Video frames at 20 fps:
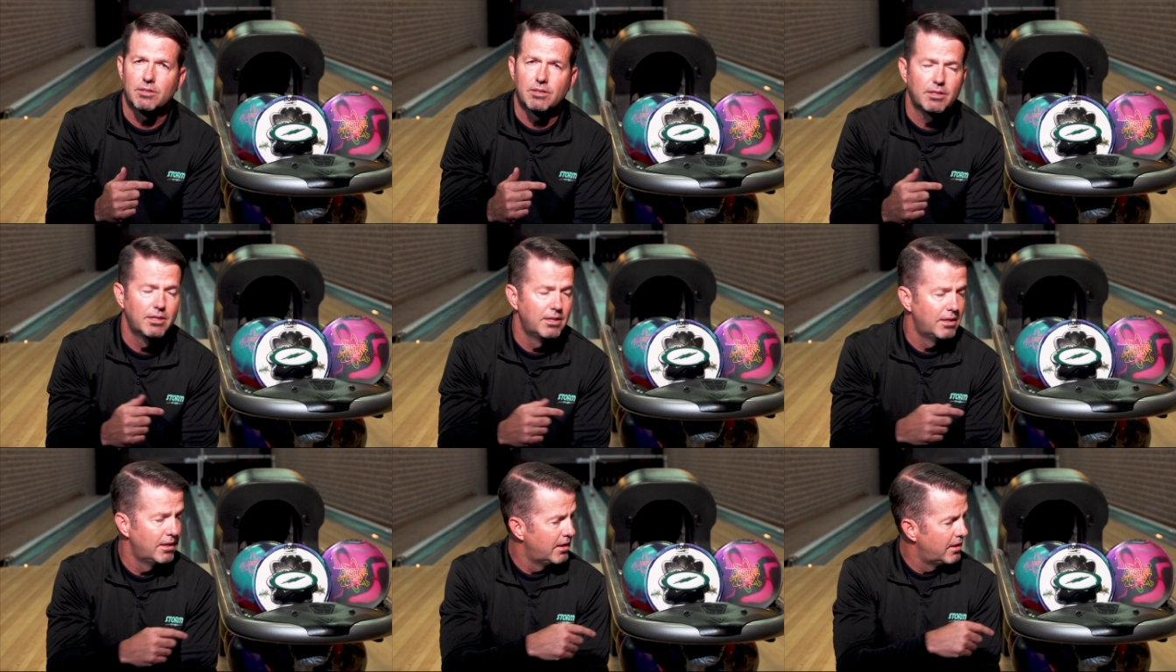
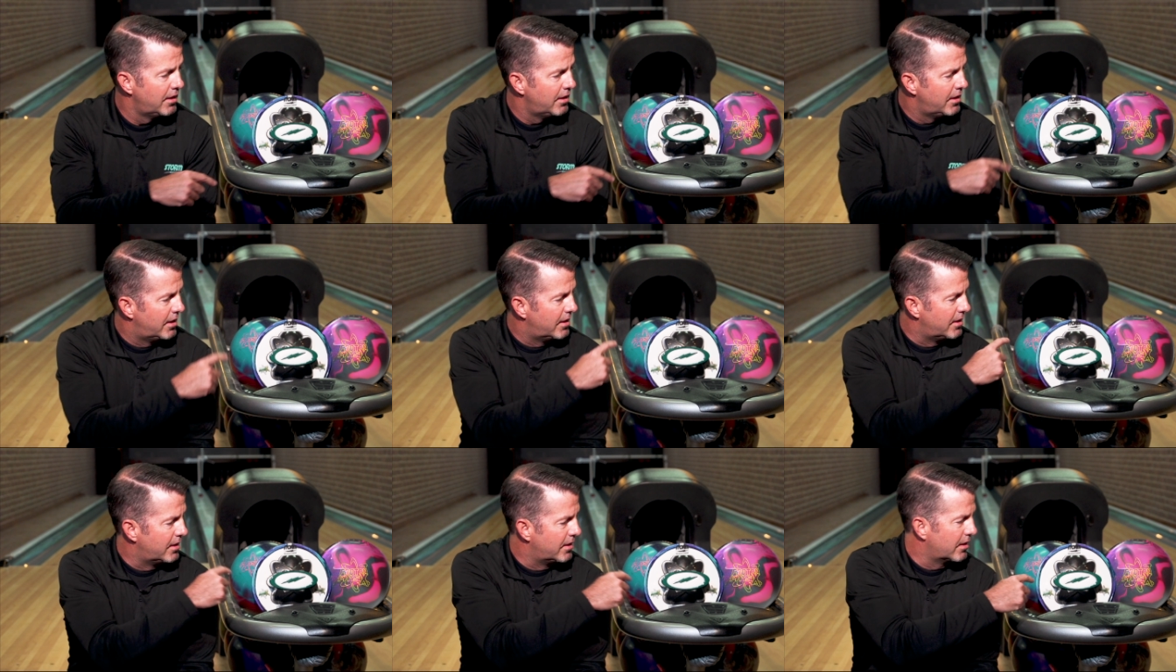
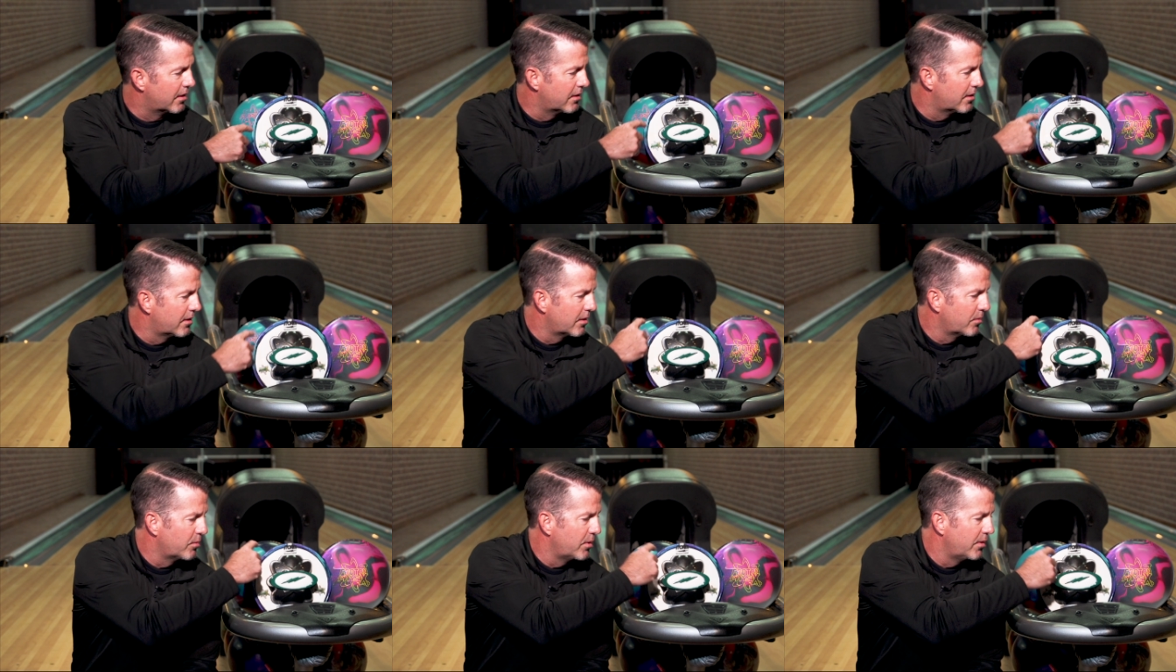And then the
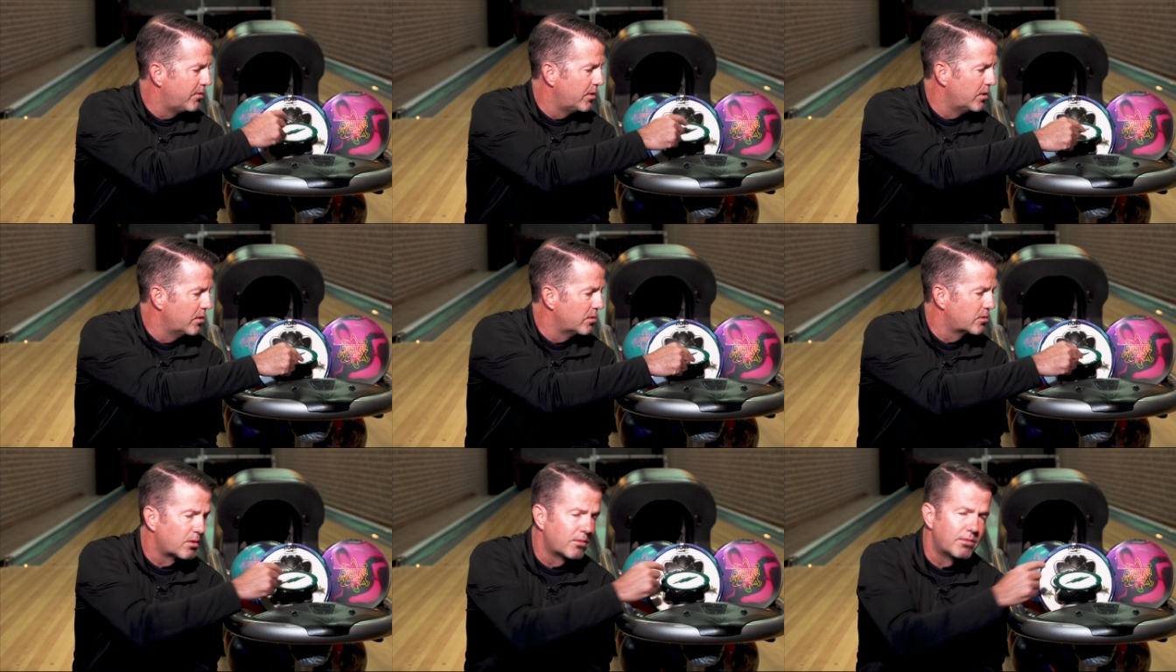other thing we've
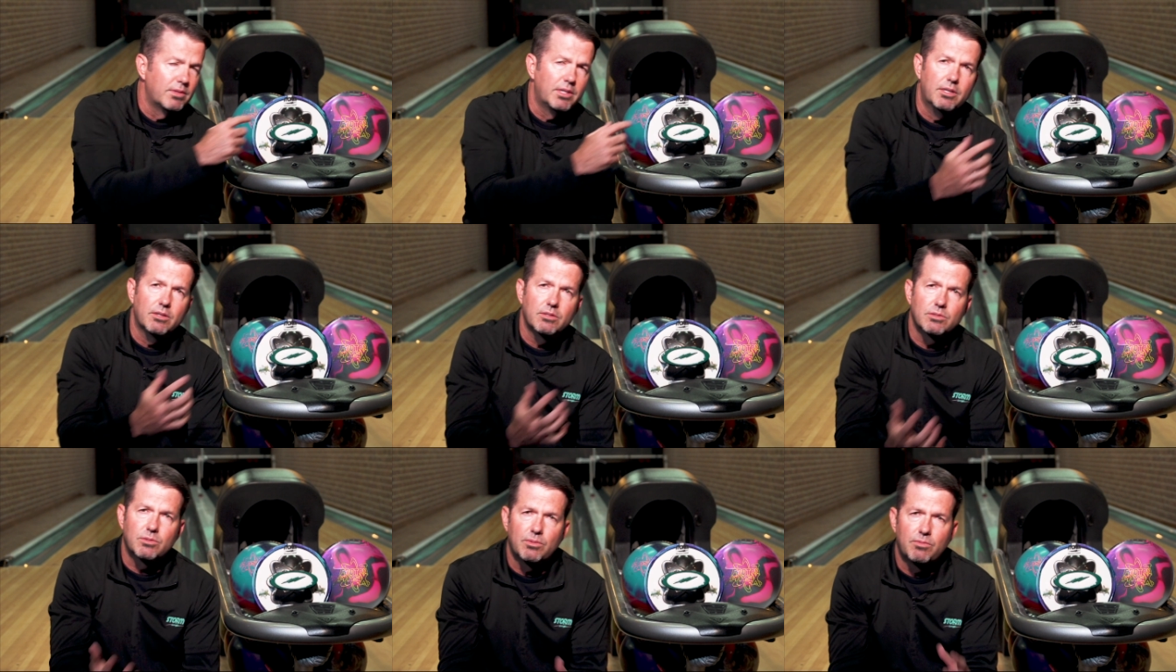used over the
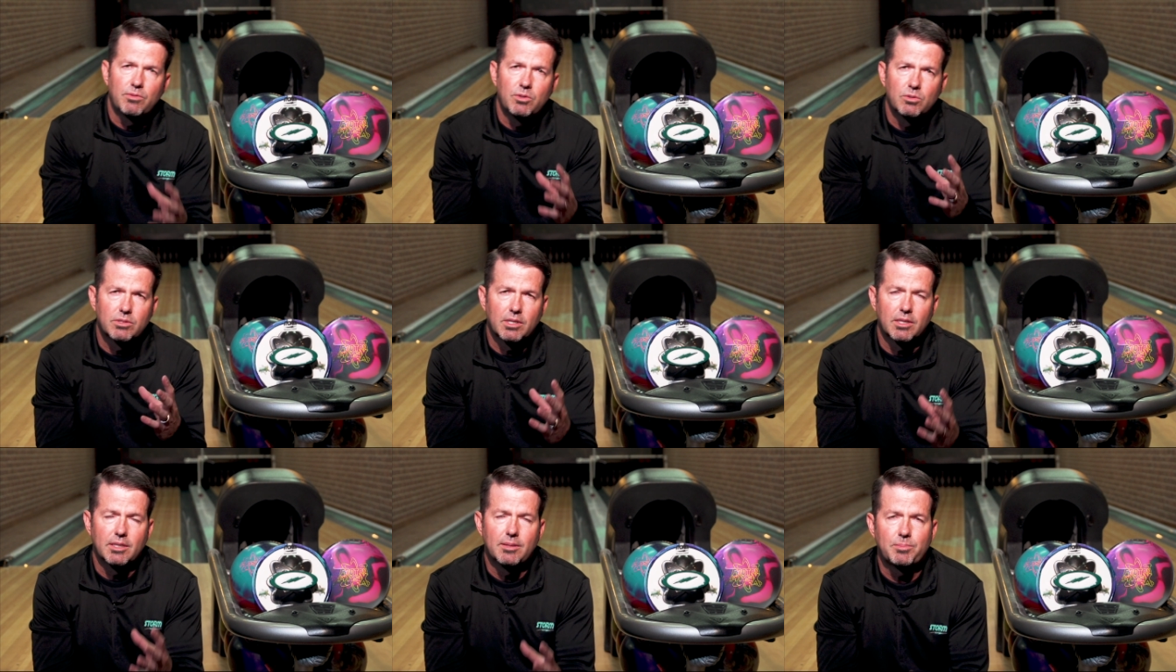years, we've
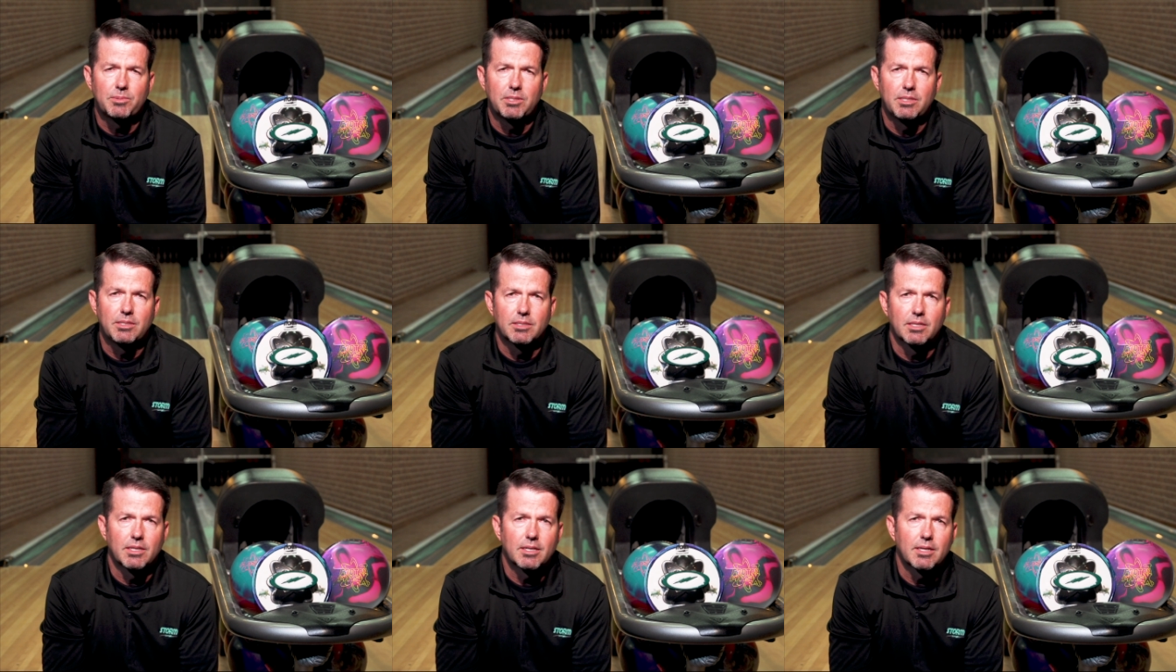used
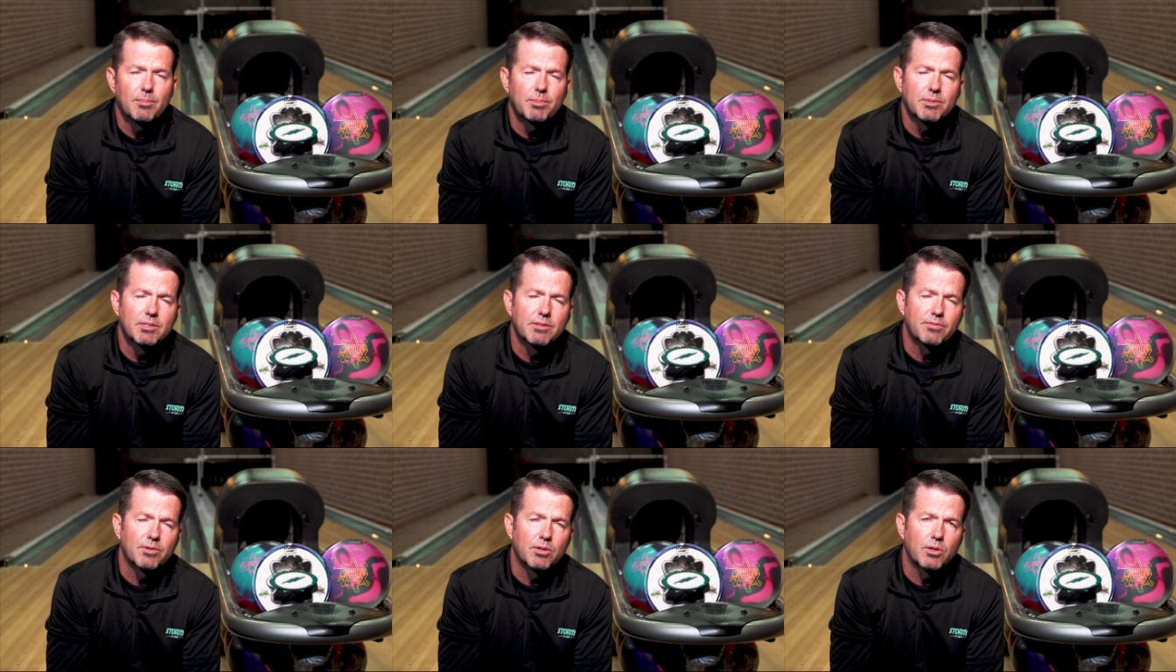ellipses in a
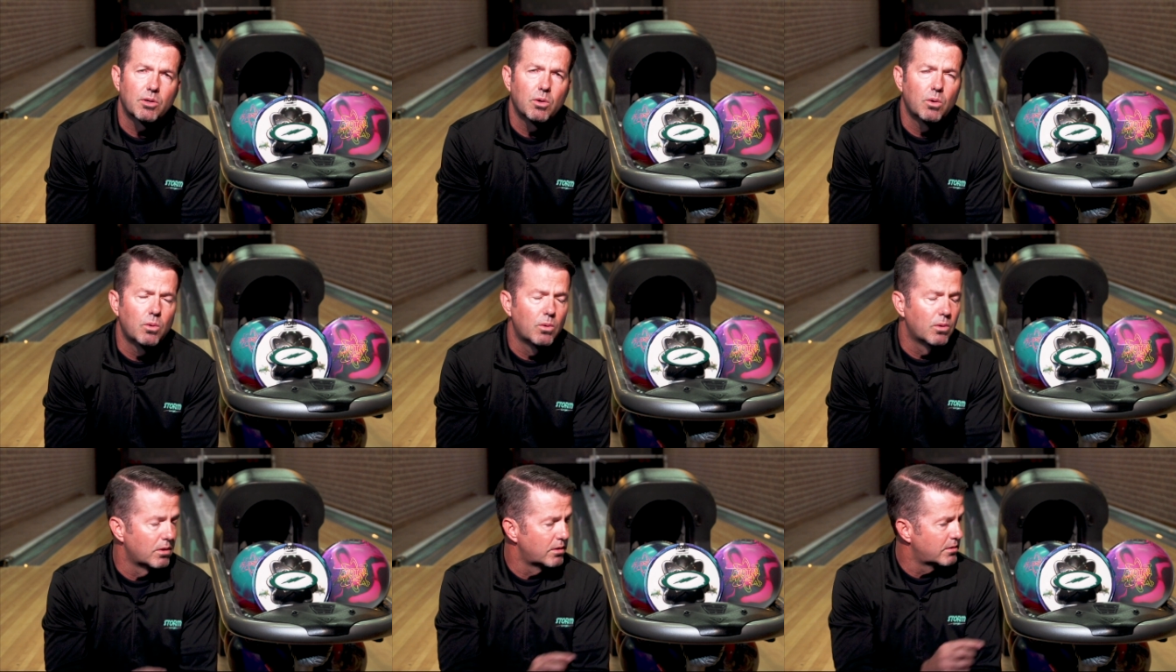couple different
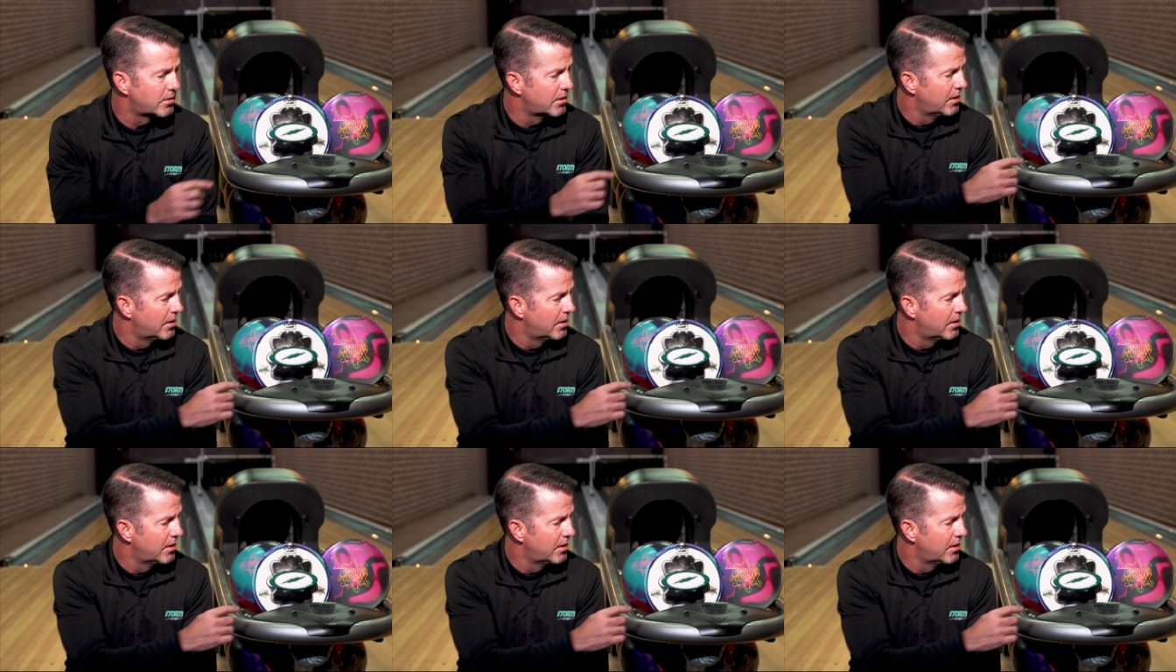cores.